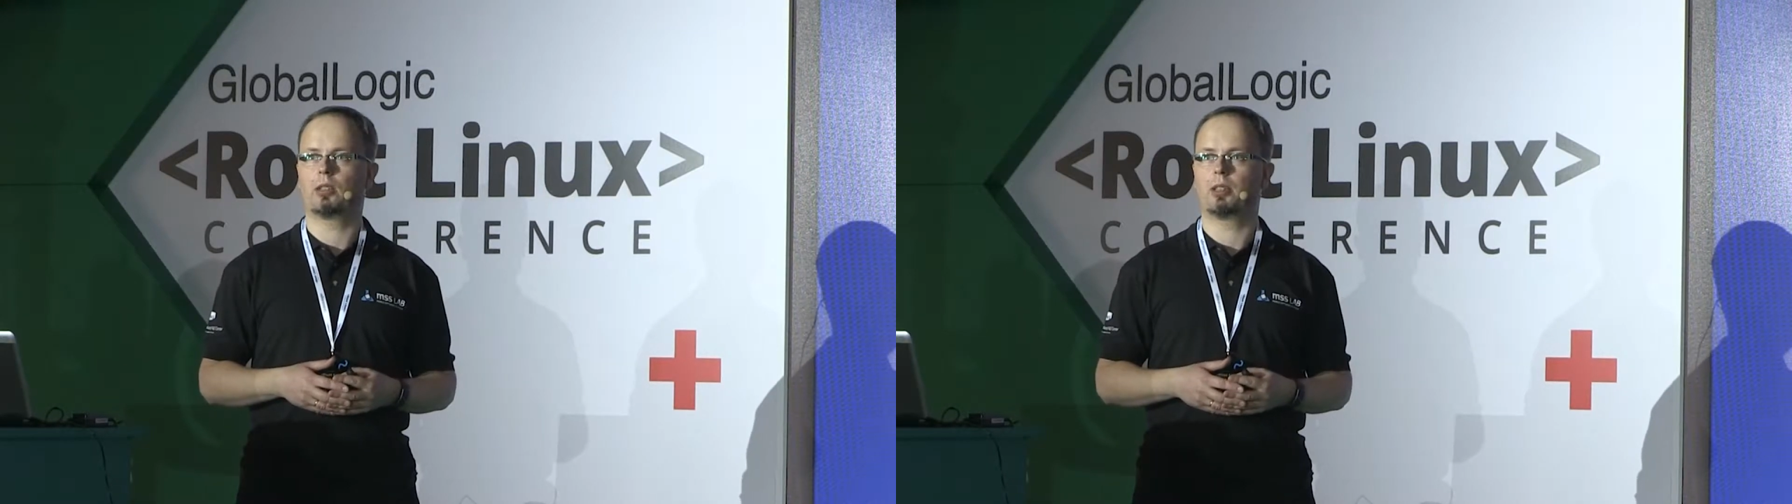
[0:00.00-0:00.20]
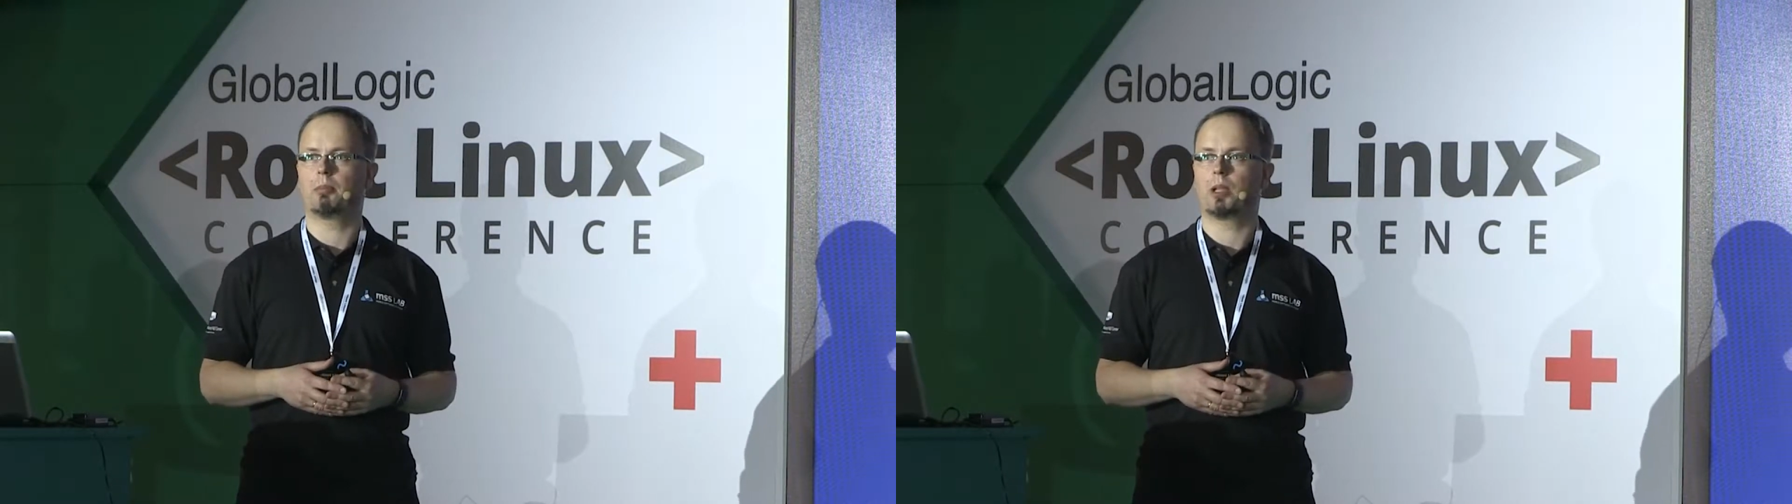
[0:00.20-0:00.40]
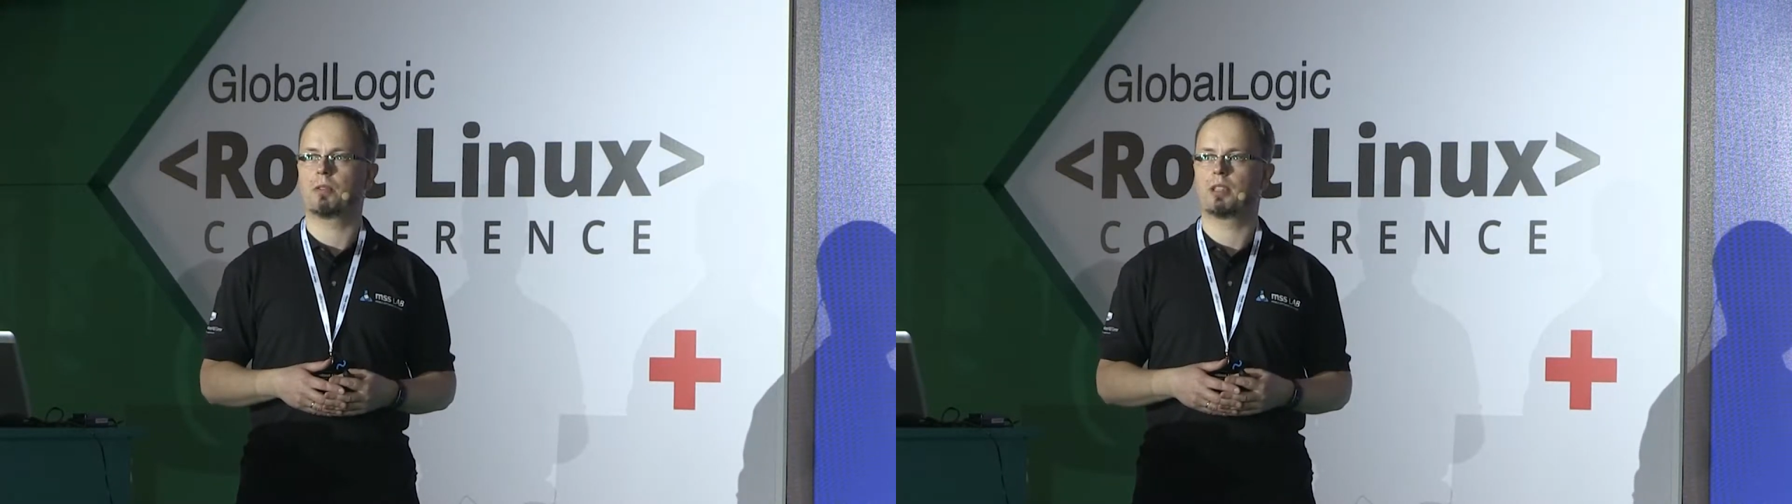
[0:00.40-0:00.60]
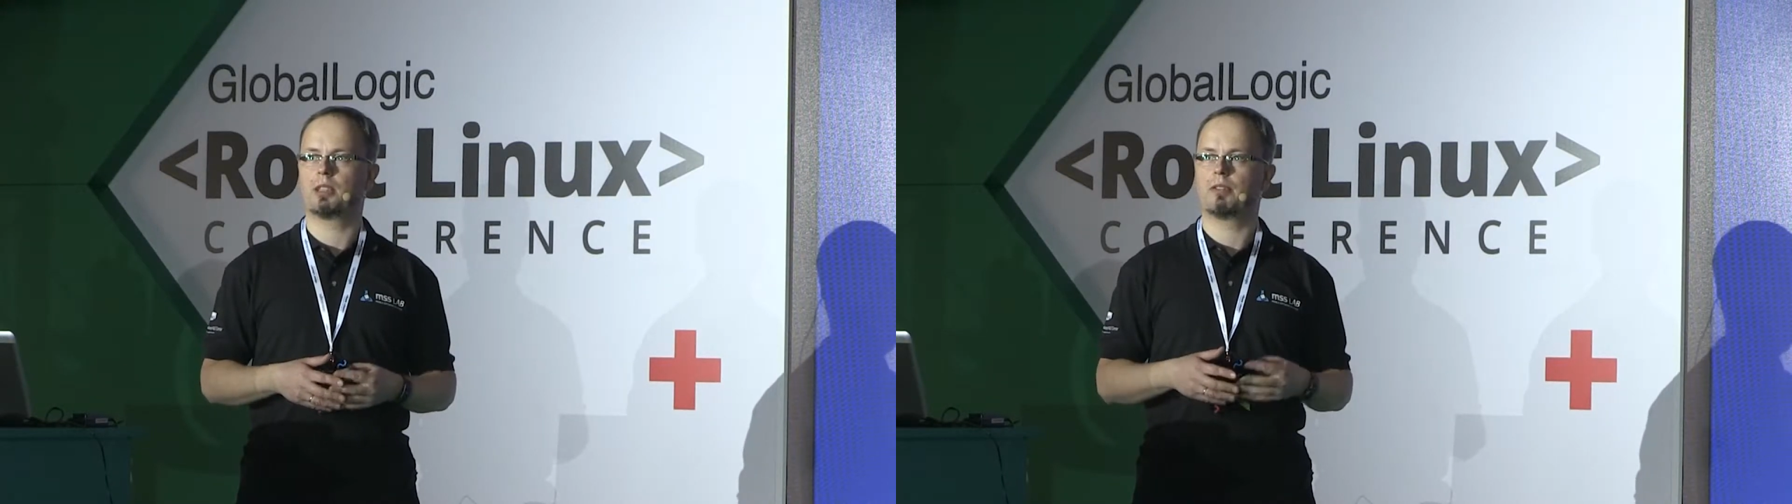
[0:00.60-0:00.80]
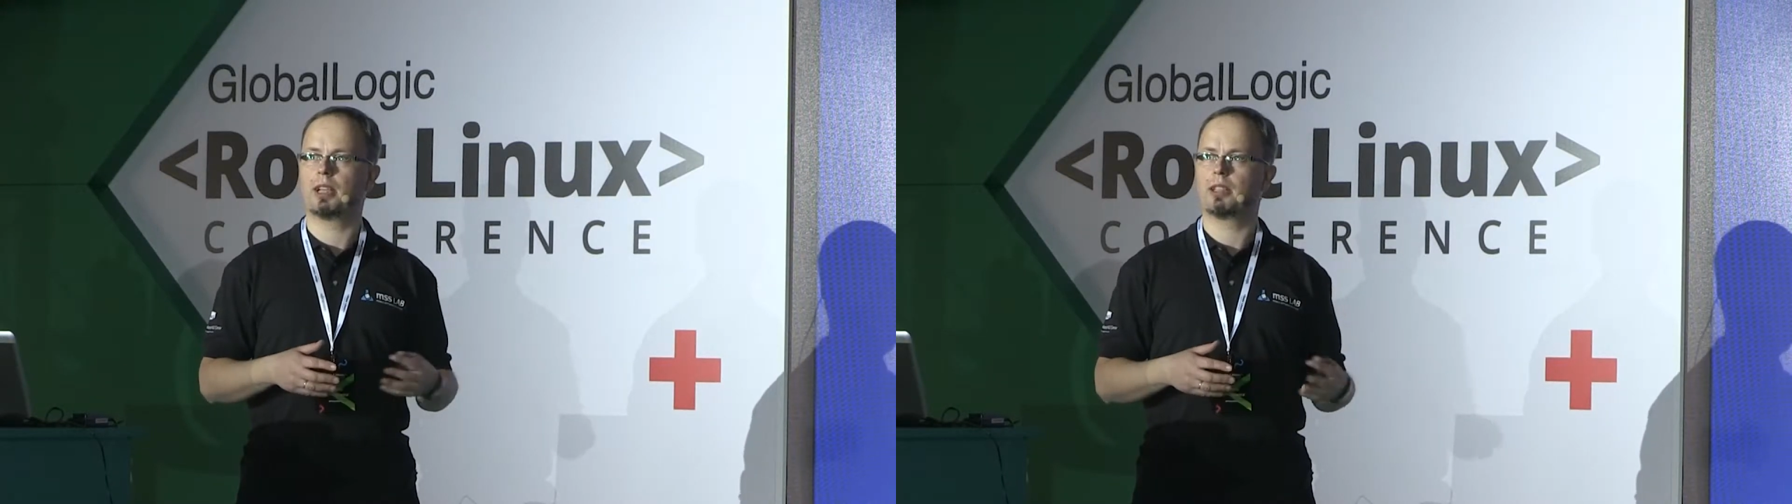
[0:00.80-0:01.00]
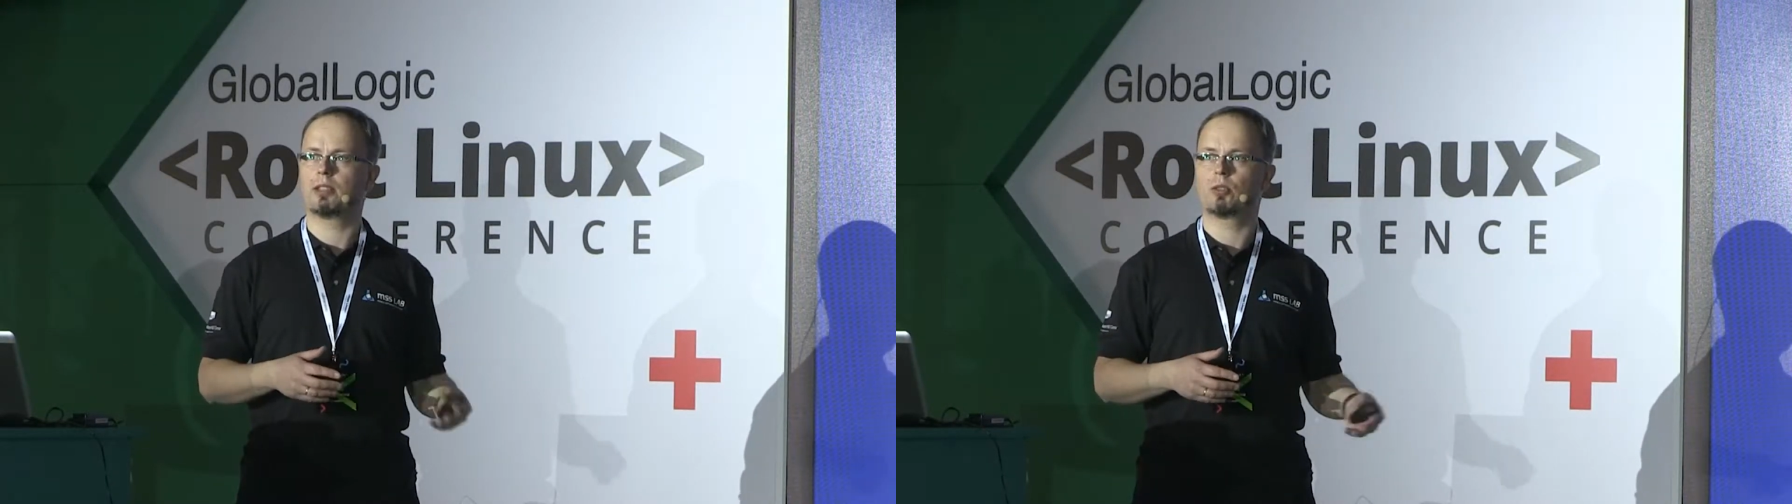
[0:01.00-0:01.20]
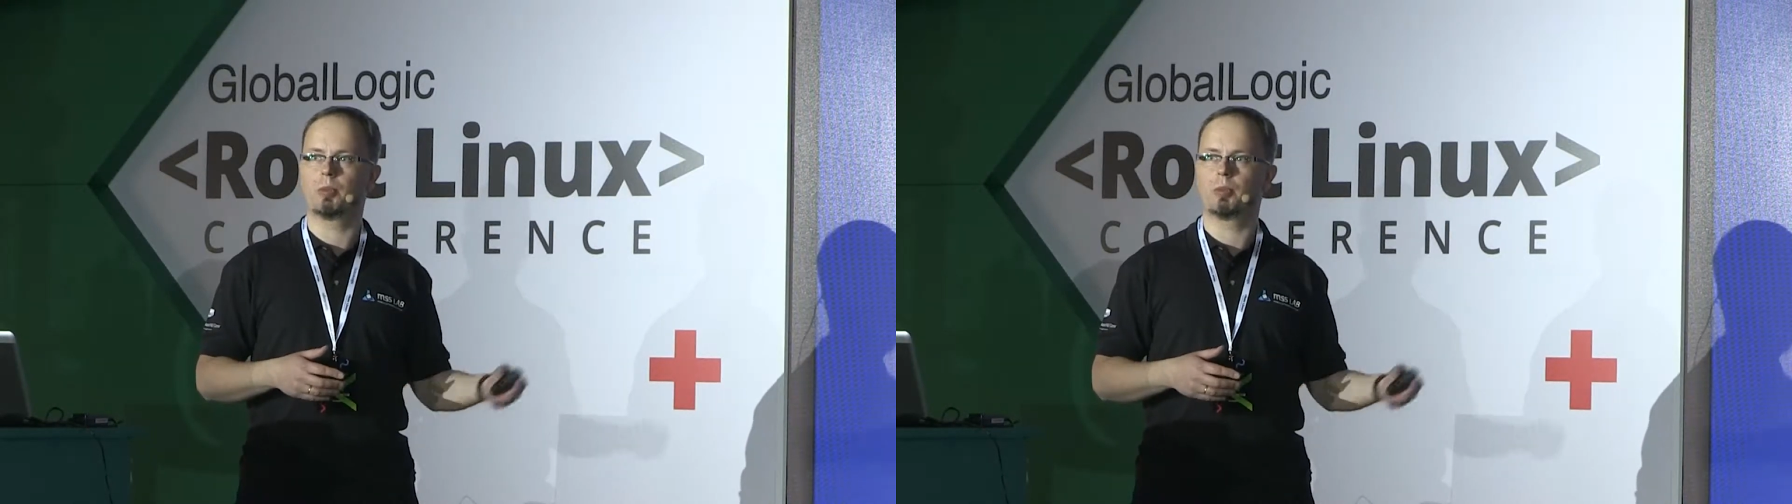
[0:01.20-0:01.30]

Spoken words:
about the device